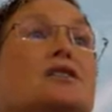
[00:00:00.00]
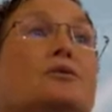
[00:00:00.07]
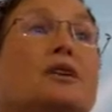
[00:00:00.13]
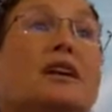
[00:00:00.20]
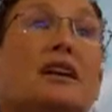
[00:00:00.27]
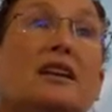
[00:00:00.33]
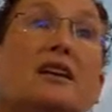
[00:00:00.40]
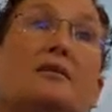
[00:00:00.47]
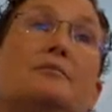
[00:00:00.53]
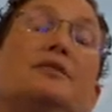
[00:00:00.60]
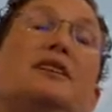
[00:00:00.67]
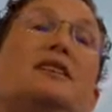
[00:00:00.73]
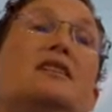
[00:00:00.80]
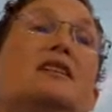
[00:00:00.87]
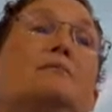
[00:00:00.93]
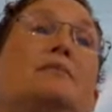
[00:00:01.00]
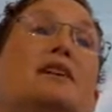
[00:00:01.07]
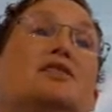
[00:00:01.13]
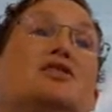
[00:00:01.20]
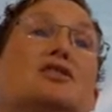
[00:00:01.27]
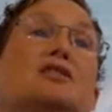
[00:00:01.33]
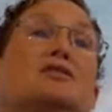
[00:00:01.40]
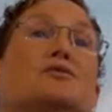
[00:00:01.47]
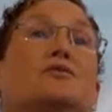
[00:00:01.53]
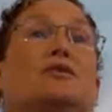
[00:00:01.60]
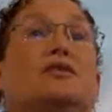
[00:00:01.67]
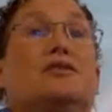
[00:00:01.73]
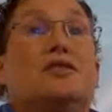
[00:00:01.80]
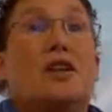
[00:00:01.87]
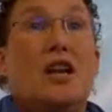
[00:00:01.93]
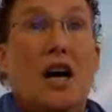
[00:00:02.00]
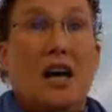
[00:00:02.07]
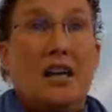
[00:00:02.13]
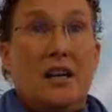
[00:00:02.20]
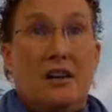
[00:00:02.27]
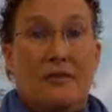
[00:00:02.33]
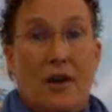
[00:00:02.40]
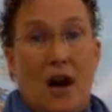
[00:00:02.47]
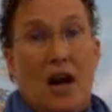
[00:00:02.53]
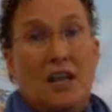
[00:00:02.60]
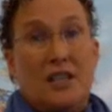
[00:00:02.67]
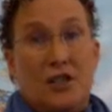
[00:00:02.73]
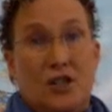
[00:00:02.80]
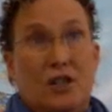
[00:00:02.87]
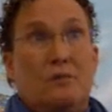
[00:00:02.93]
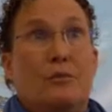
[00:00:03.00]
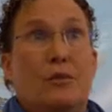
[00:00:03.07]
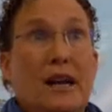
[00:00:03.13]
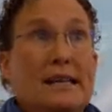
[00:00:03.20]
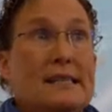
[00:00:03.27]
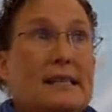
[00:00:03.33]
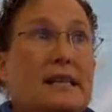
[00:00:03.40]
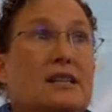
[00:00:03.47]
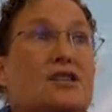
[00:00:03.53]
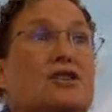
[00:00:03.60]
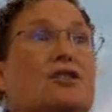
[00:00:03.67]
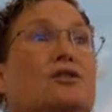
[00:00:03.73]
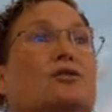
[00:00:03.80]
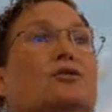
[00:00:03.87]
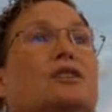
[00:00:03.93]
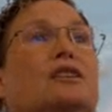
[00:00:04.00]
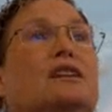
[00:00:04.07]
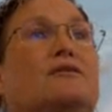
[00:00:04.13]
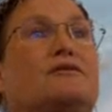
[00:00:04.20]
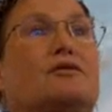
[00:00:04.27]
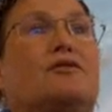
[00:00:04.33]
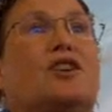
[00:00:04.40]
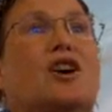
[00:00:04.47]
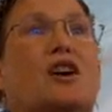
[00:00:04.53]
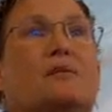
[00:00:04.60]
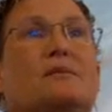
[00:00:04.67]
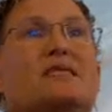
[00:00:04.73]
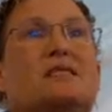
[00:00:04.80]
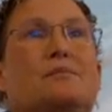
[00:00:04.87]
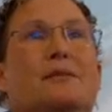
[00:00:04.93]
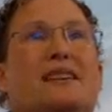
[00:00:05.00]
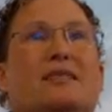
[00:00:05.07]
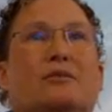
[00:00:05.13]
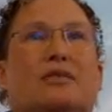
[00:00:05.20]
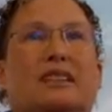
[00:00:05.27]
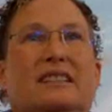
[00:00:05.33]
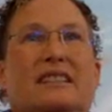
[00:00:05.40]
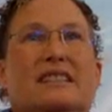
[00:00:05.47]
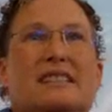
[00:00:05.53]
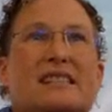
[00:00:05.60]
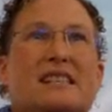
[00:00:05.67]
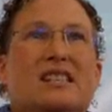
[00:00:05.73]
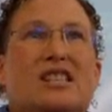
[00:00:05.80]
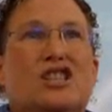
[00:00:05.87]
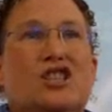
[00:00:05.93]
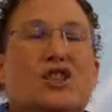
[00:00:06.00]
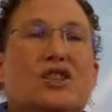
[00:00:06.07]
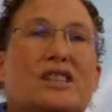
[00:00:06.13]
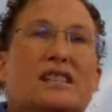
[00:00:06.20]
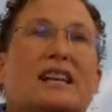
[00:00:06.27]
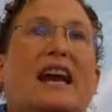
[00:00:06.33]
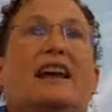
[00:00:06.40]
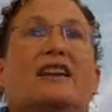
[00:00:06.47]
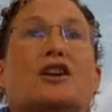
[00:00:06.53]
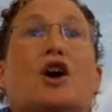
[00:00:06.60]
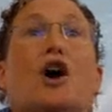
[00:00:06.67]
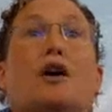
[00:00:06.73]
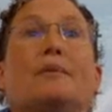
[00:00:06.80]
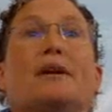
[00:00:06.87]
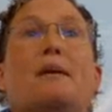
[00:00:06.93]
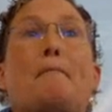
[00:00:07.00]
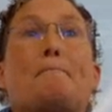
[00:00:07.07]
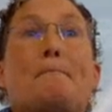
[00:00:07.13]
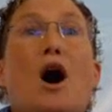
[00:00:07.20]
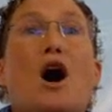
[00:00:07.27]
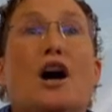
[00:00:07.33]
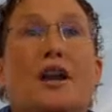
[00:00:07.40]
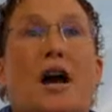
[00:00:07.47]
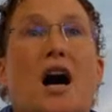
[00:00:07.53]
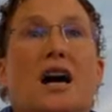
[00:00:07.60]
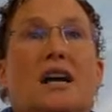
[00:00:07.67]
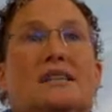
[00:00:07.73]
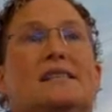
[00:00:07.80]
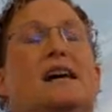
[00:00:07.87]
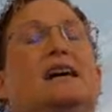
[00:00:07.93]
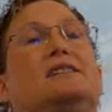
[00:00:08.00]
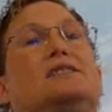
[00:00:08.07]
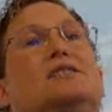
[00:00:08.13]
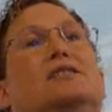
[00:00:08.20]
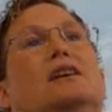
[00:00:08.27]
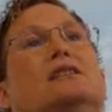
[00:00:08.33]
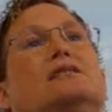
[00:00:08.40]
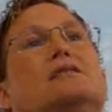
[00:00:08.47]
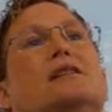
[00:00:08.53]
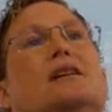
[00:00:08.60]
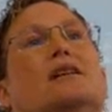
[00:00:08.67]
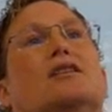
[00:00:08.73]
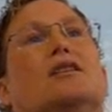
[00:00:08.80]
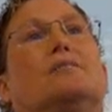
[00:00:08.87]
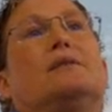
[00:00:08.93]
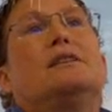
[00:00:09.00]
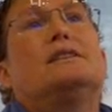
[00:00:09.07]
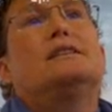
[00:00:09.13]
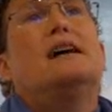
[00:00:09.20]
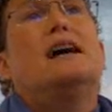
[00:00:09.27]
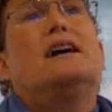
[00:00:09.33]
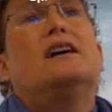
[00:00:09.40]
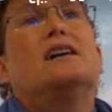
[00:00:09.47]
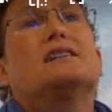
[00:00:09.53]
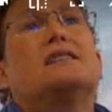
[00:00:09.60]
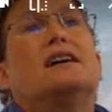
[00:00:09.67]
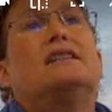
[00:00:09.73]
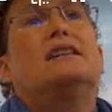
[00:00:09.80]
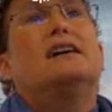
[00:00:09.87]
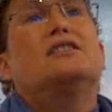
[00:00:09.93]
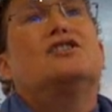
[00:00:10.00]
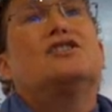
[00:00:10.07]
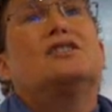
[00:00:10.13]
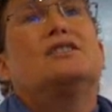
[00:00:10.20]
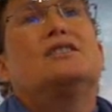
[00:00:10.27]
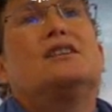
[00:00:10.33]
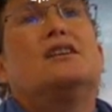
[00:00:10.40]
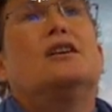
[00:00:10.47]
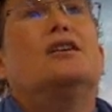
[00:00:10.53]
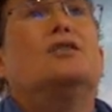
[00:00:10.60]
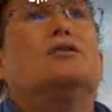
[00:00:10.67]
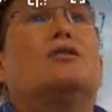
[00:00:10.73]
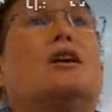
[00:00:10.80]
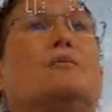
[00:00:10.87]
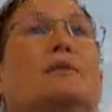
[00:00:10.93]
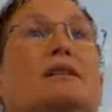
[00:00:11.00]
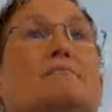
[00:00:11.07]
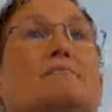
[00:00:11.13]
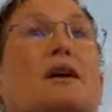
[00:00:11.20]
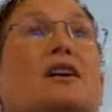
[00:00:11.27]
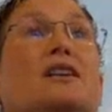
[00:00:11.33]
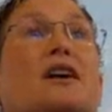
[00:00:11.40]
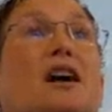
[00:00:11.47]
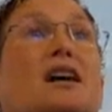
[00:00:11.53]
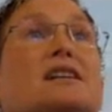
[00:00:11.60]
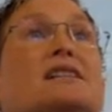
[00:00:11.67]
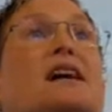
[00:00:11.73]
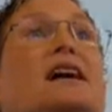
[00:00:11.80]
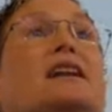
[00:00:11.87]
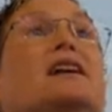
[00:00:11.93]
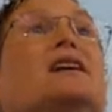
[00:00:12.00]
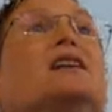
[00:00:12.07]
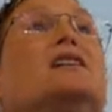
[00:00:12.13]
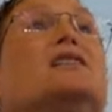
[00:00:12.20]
So incomplete combustion is when there's not enough oxygen present. So the leftover carbon's being released as soot and carbon monoxide. So that's not carbon dioxide, that's just CO, carbon monoxide.